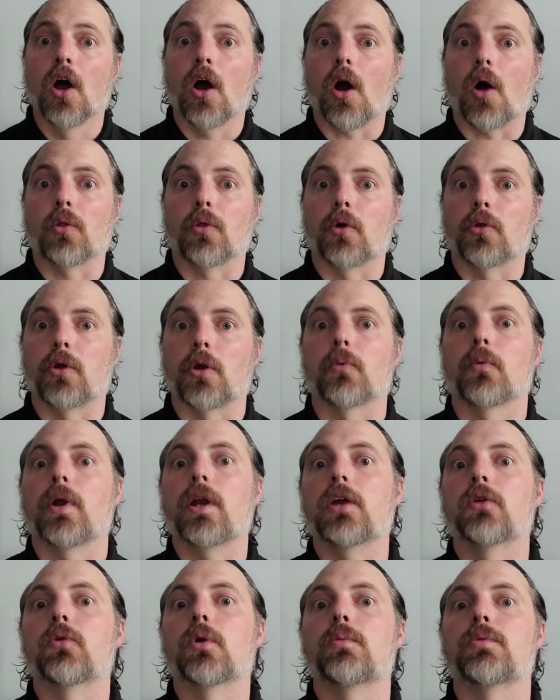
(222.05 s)
Although the
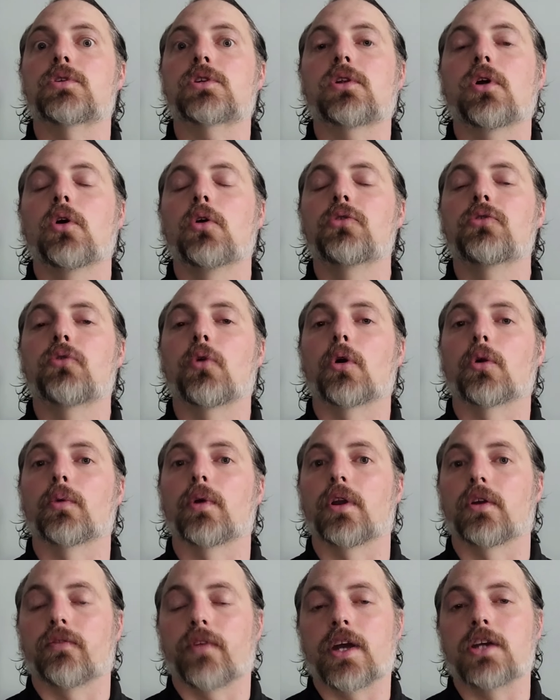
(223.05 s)
reading room is closed for
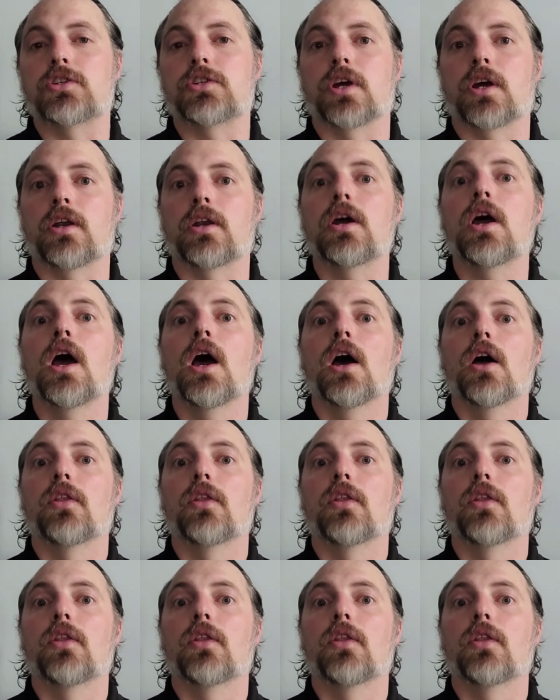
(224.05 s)
renovation,